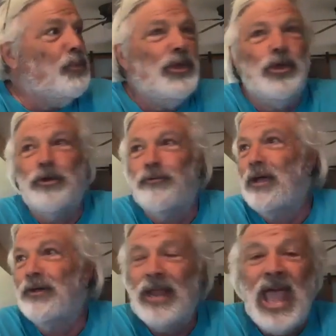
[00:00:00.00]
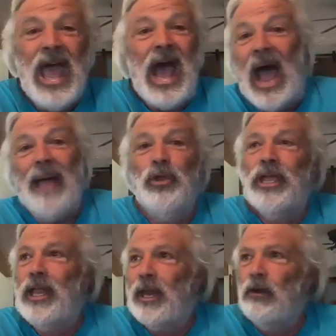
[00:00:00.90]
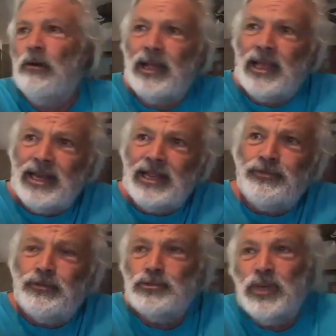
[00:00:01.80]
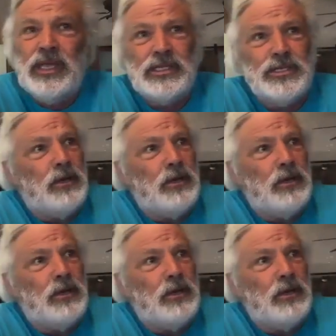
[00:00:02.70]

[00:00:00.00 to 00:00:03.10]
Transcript: And we look around and I'm looking at, I got to get those weeds,